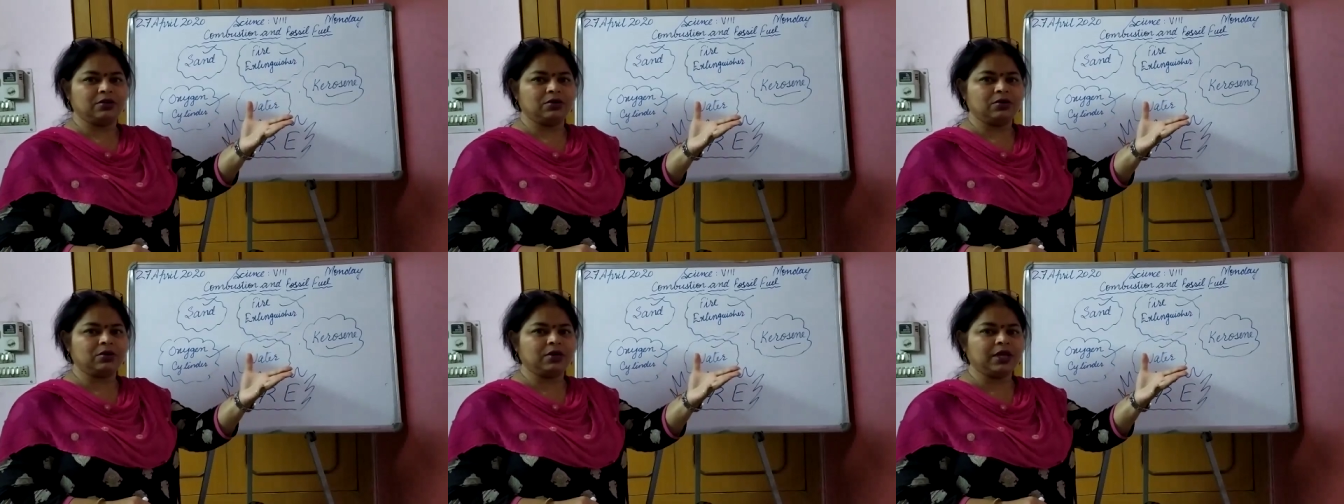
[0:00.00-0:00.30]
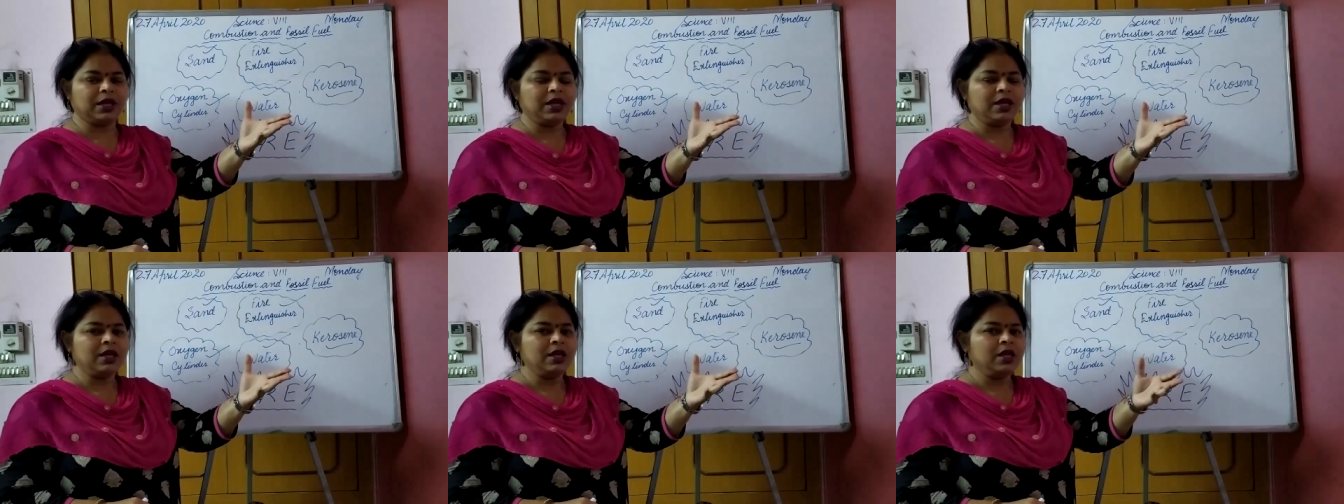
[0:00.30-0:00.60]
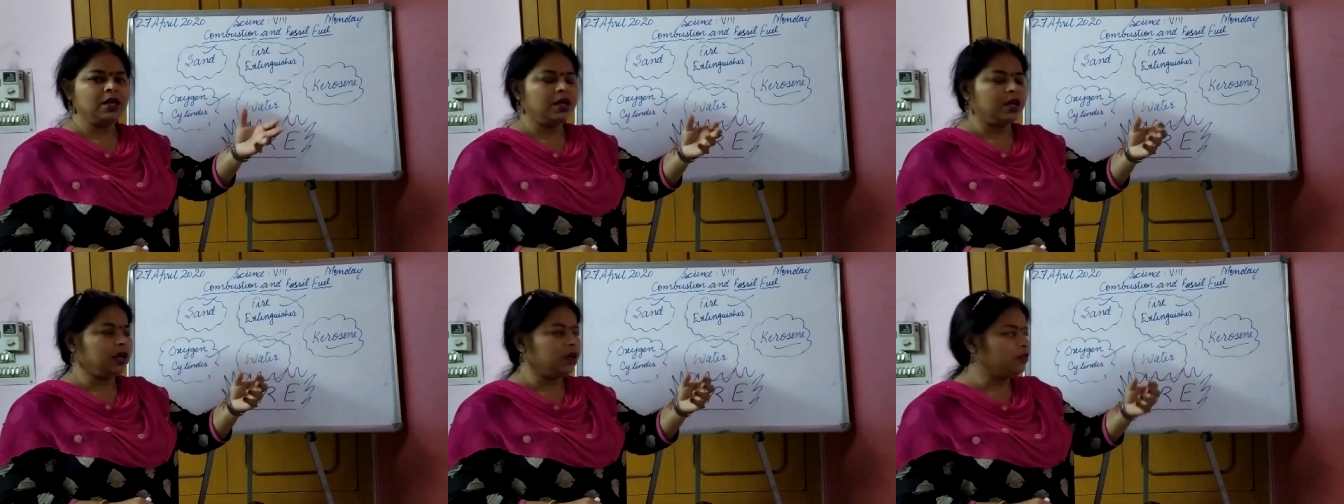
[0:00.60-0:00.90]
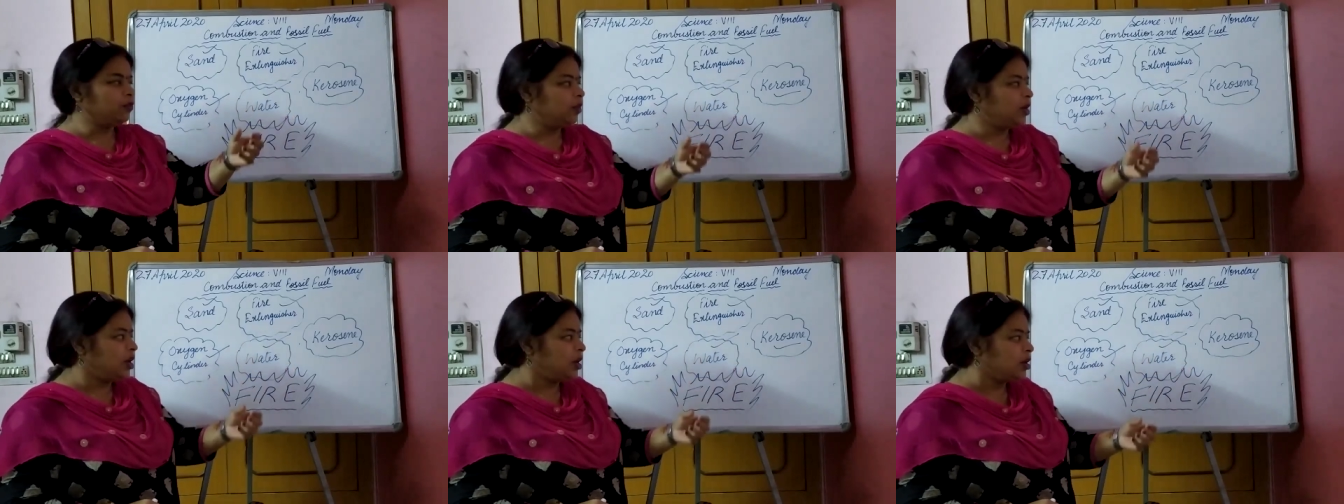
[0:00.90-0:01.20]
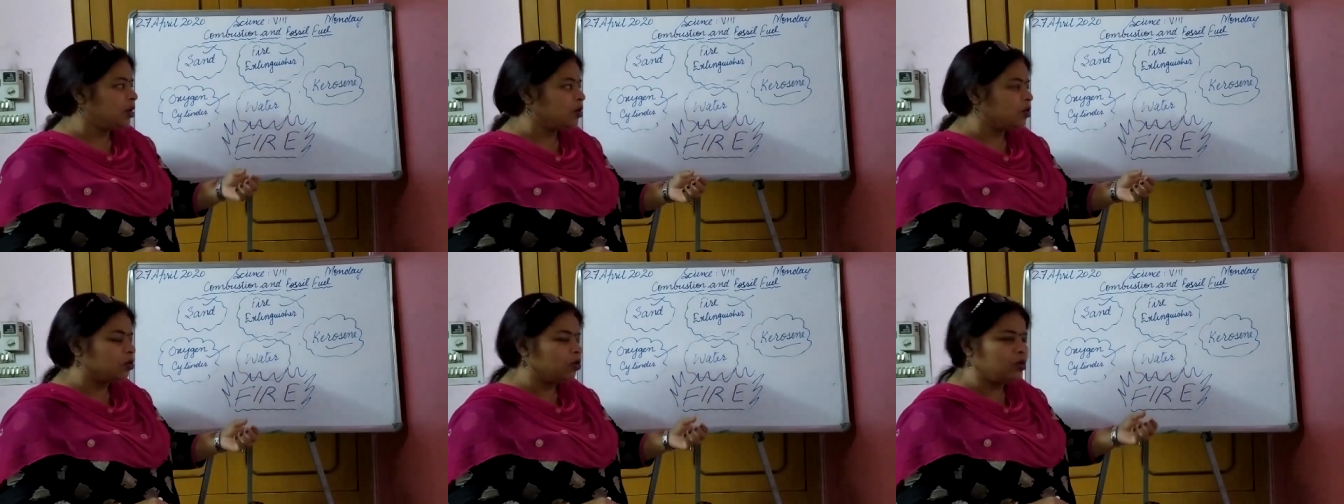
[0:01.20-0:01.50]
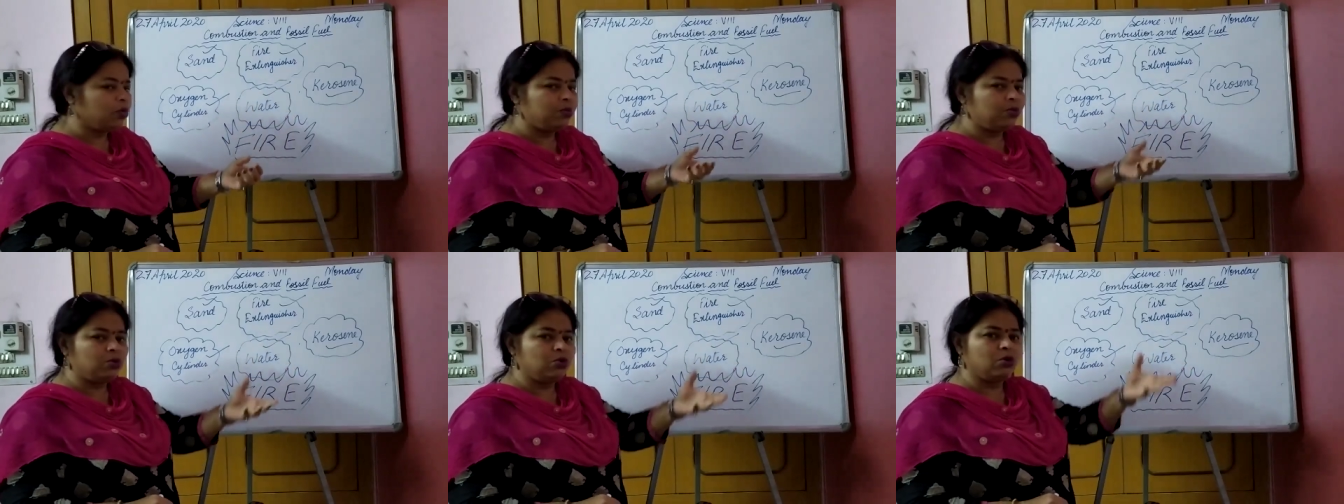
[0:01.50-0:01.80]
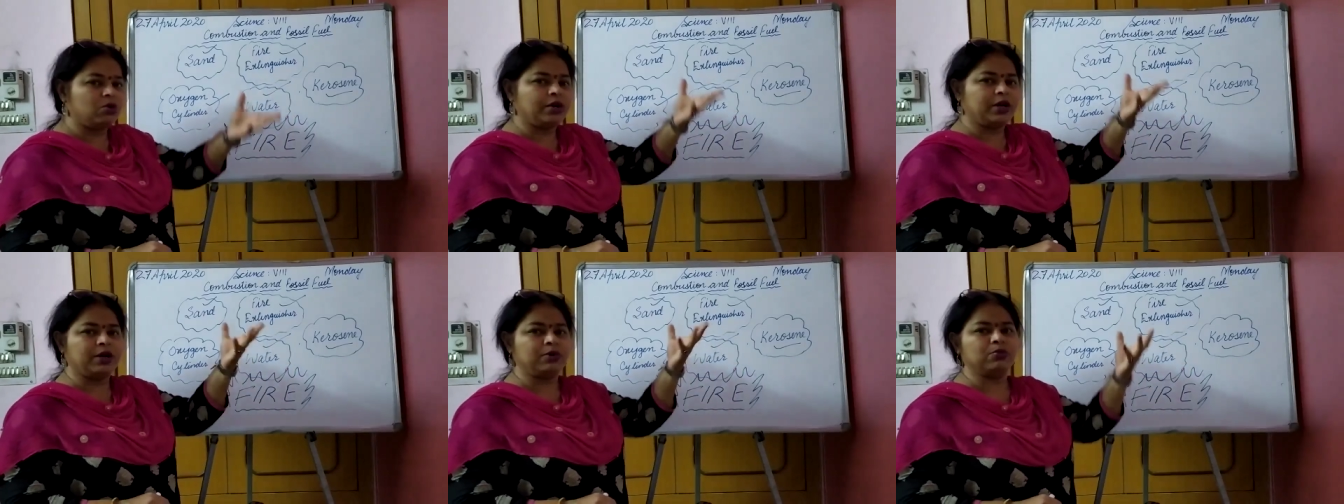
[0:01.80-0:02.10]
Okay, it will go
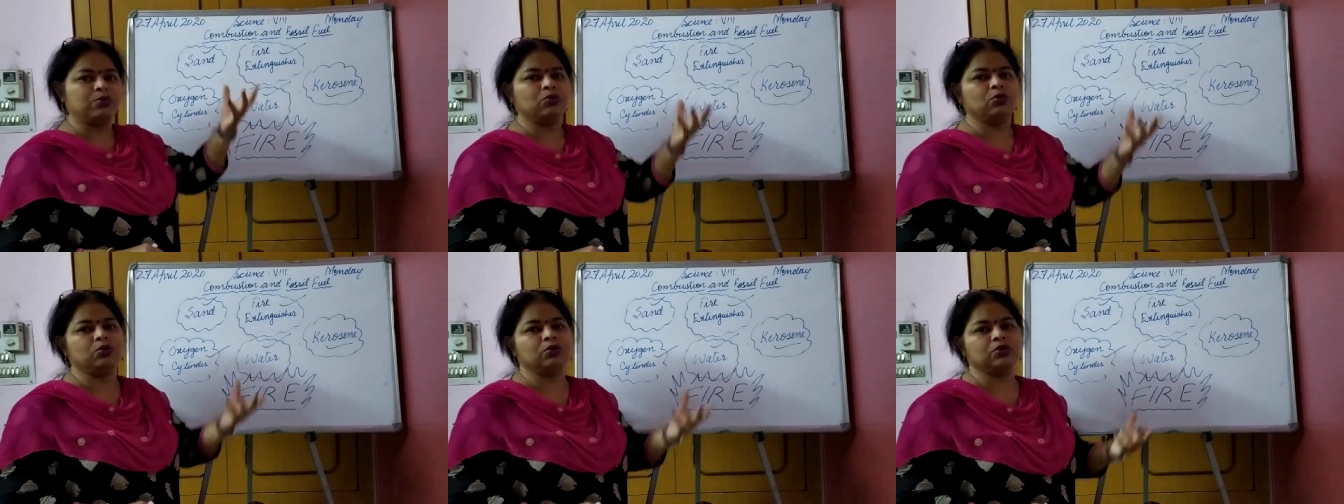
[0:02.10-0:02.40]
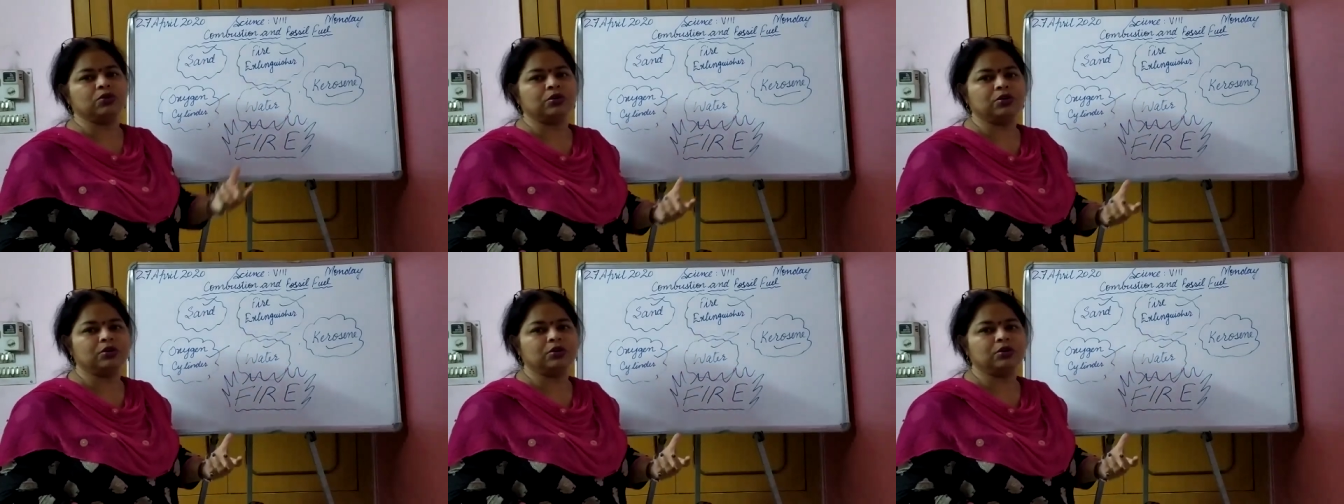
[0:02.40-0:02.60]
more and more.